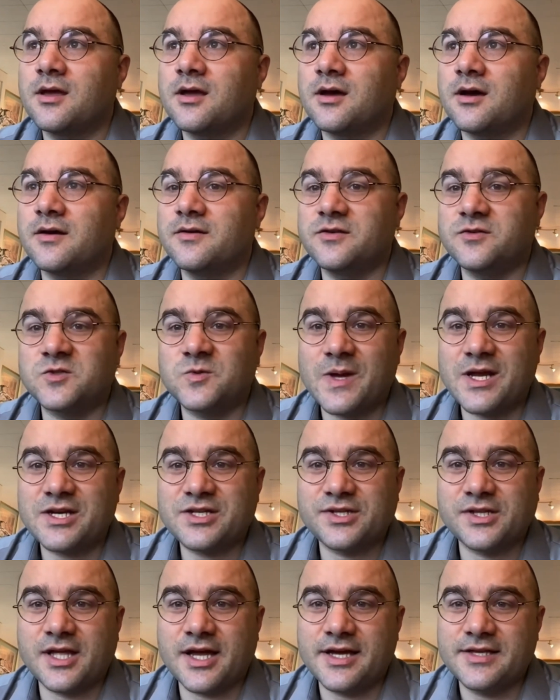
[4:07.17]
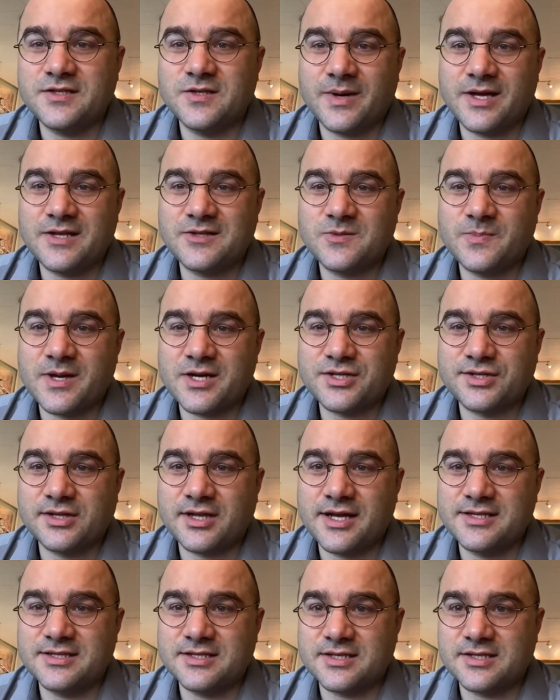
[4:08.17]
you might
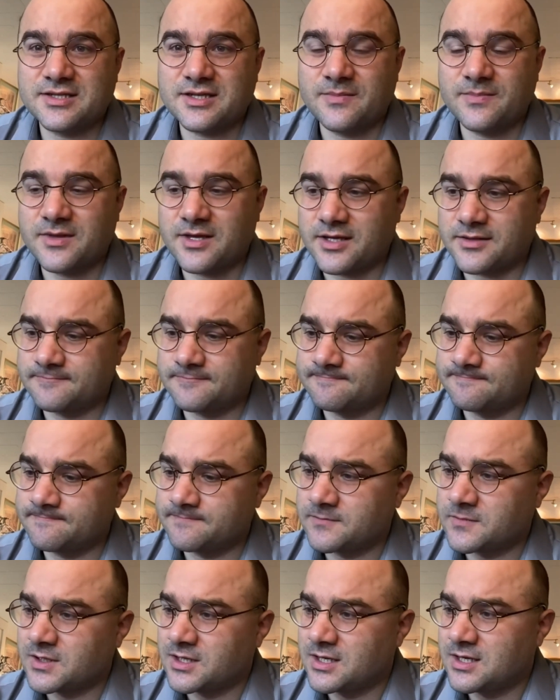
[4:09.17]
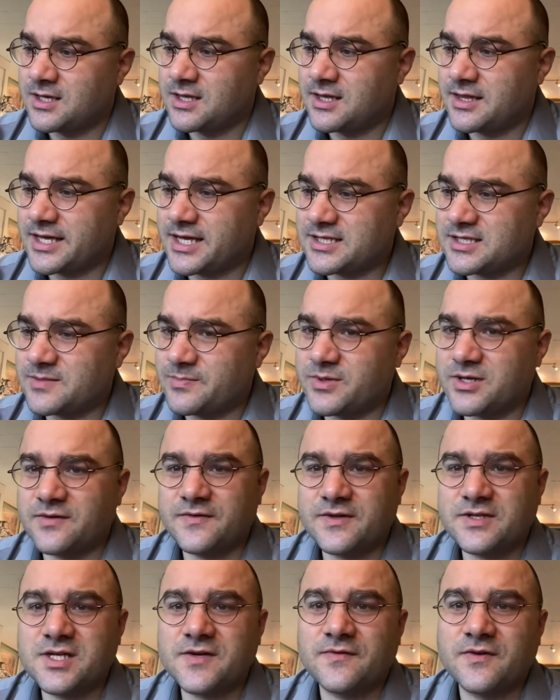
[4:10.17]
specialize in something. That's a bit
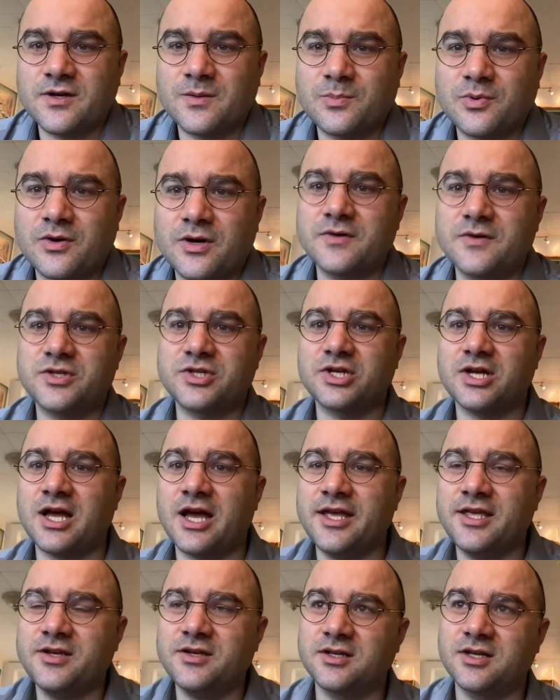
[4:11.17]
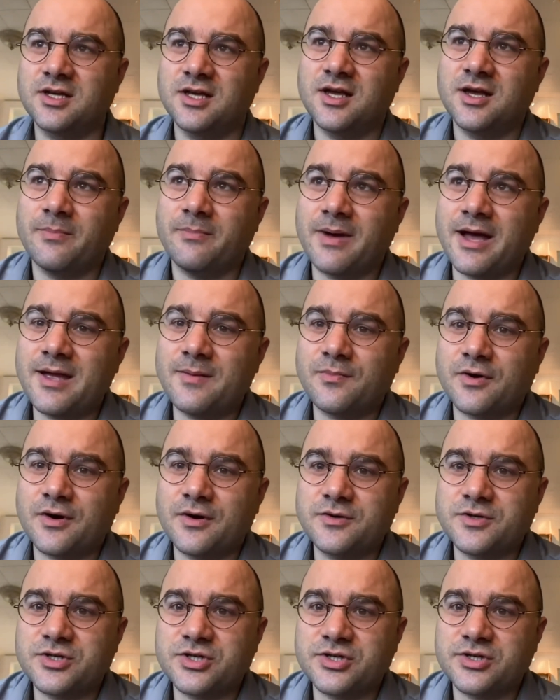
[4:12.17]
of a different approach. My
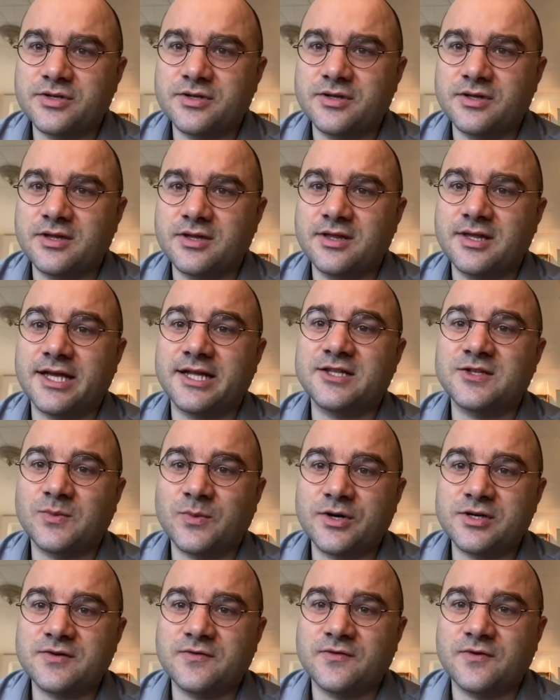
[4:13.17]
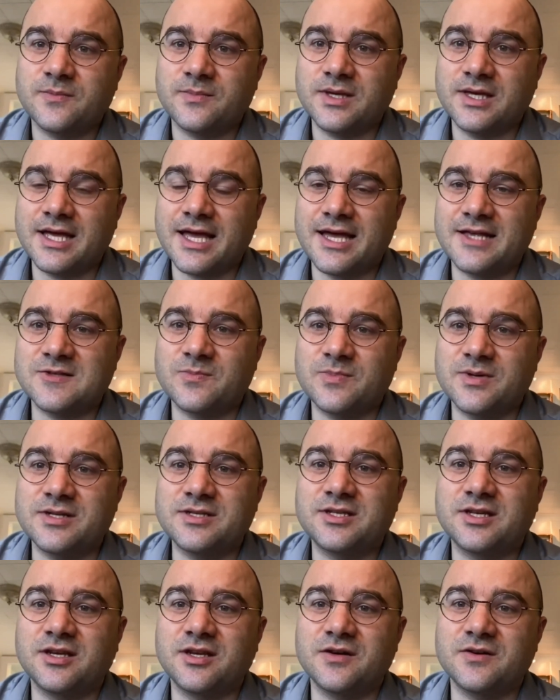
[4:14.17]
approach that's worked for me has
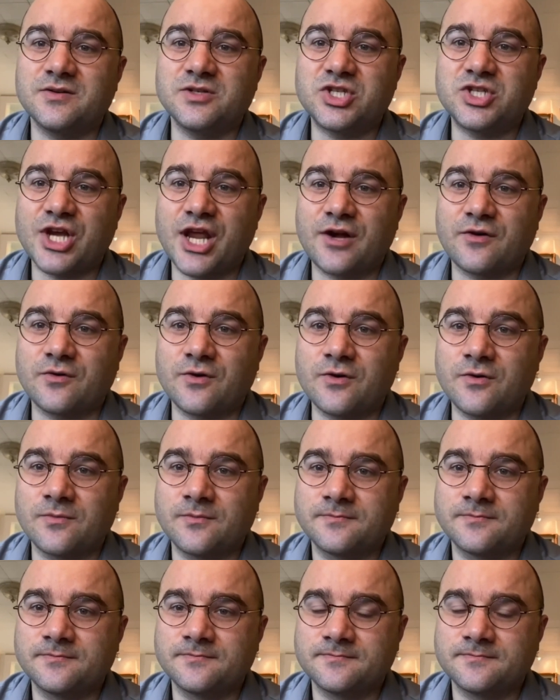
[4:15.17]
been to go general.